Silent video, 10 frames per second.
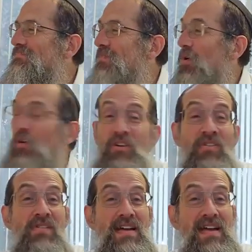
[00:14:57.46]

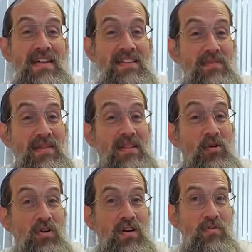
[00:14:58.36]
Or a little bit
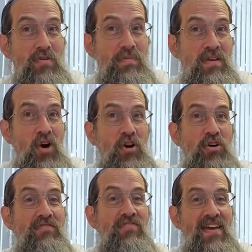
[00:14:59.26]
longer would be
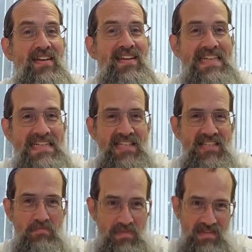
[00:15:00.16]
Oivei
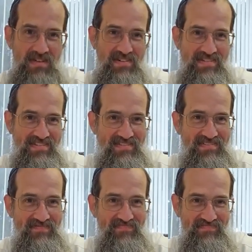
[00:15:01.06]
Izmir.
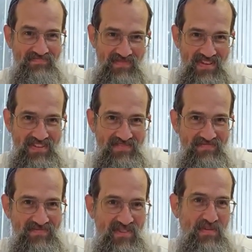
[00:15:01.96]
Okay?
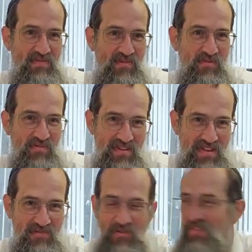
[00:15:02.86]
Some of you
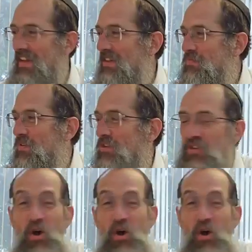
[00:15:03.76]
have heard that expression.